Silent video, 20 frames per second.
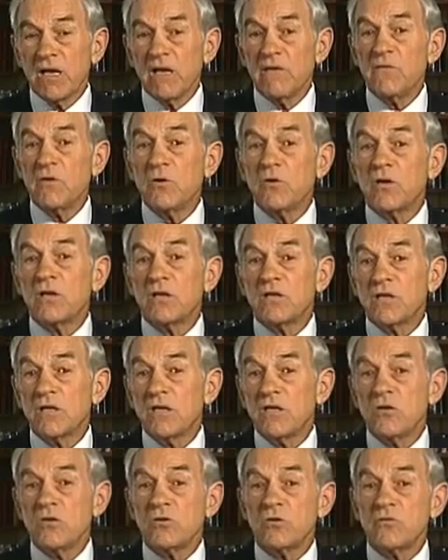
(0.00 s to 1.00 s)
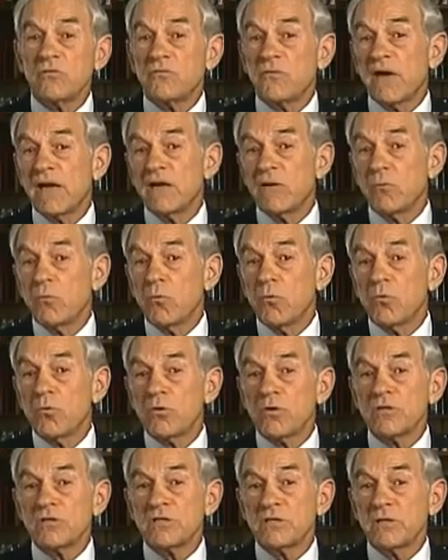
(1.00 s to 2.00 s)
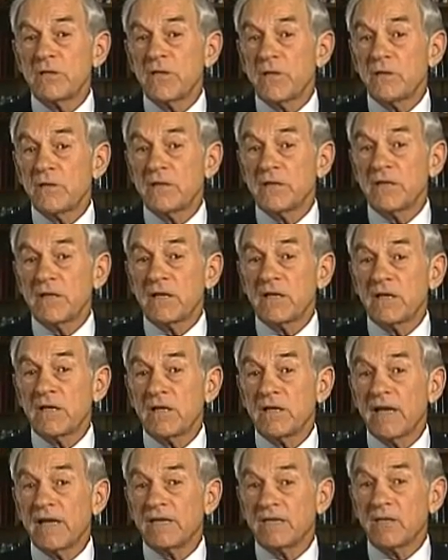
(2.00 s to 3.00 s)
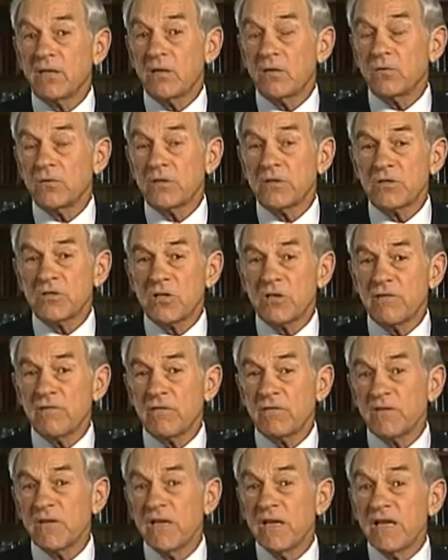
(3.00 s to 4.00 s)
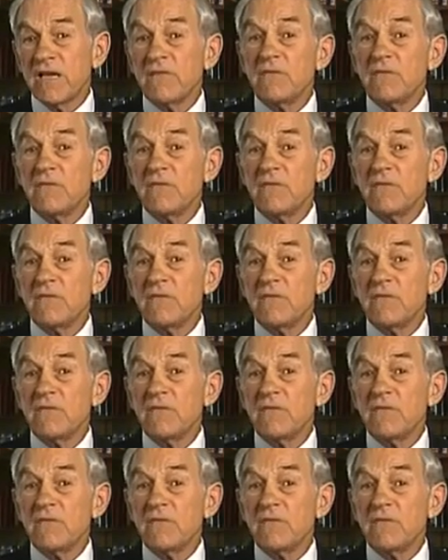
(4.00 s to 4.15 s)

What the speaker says: If you continue to fight wars that are undeclared, that's called conservative.